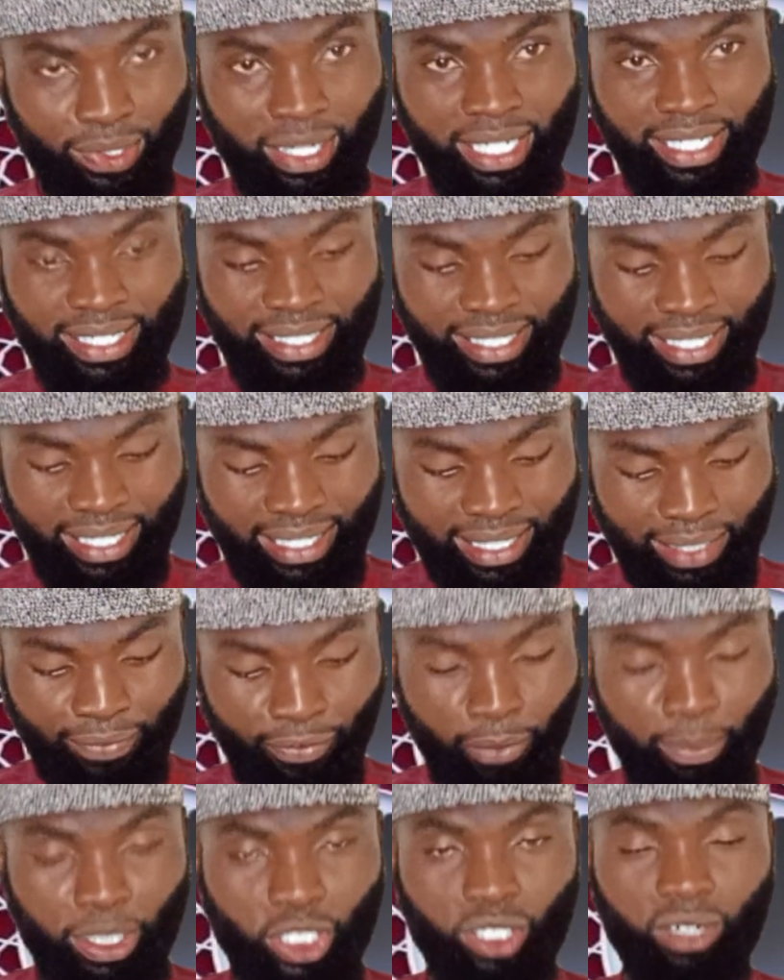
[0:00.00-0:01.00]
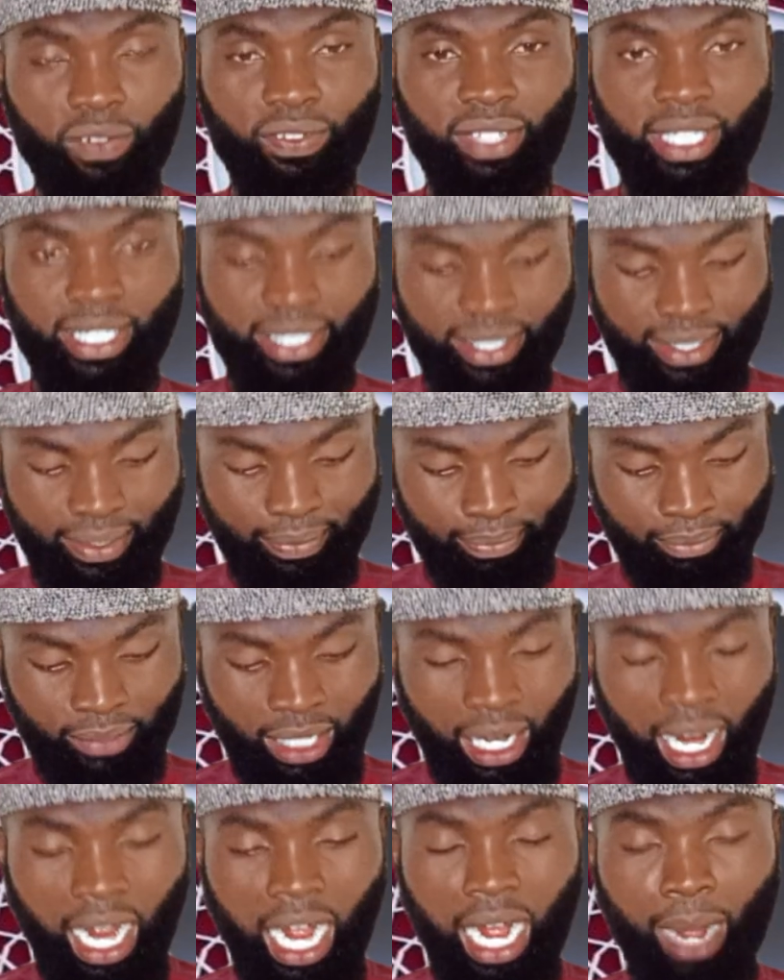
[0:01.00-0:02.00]
You can see the formation of this.
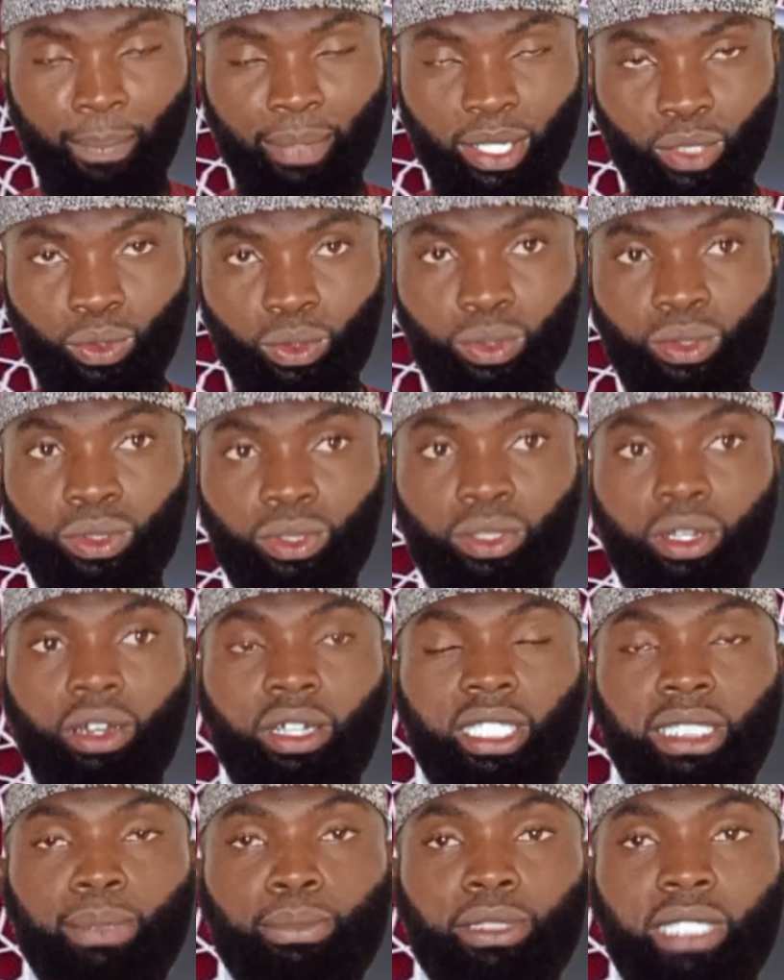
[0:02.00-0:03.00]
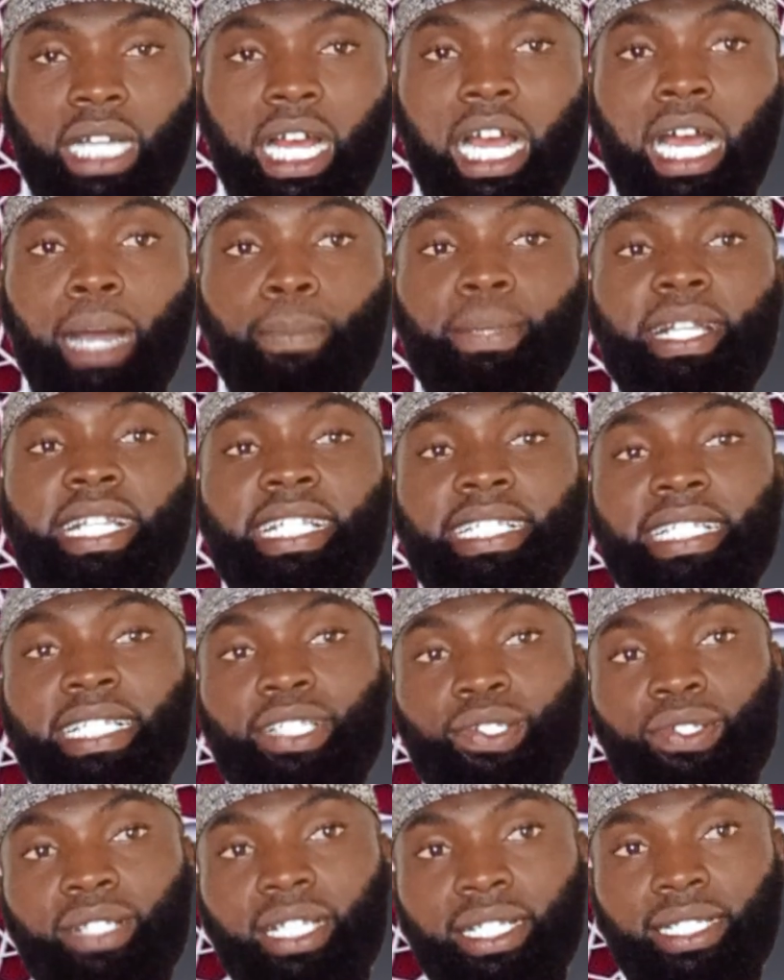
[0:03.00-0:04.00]
Hamidun talibun. Hamid is a
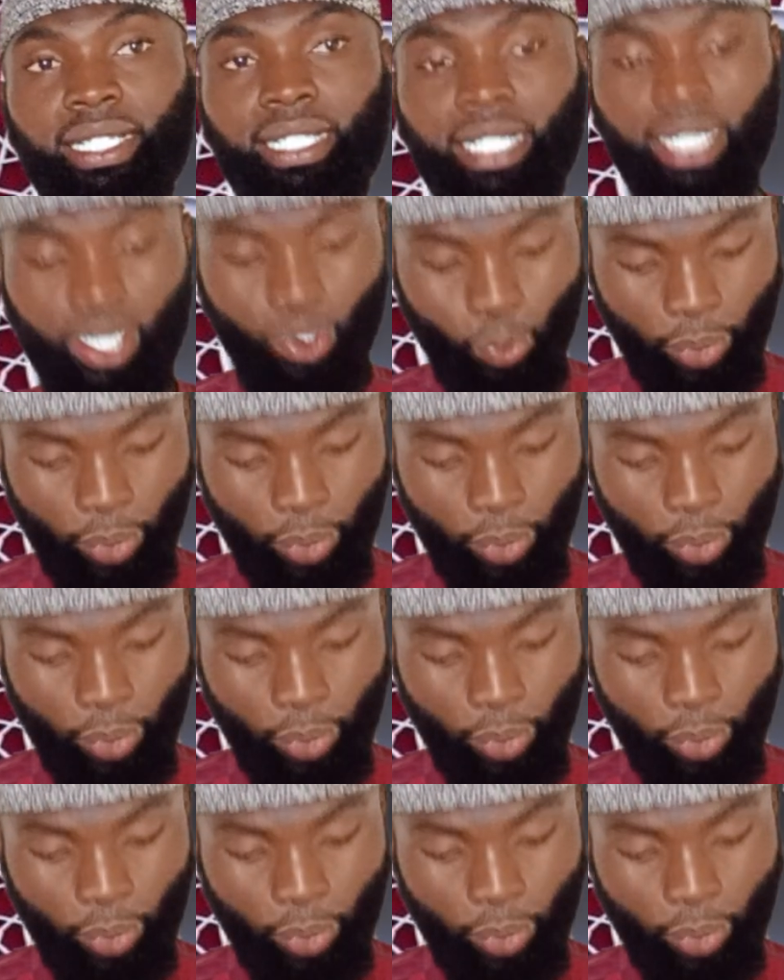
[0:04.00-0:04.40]
student.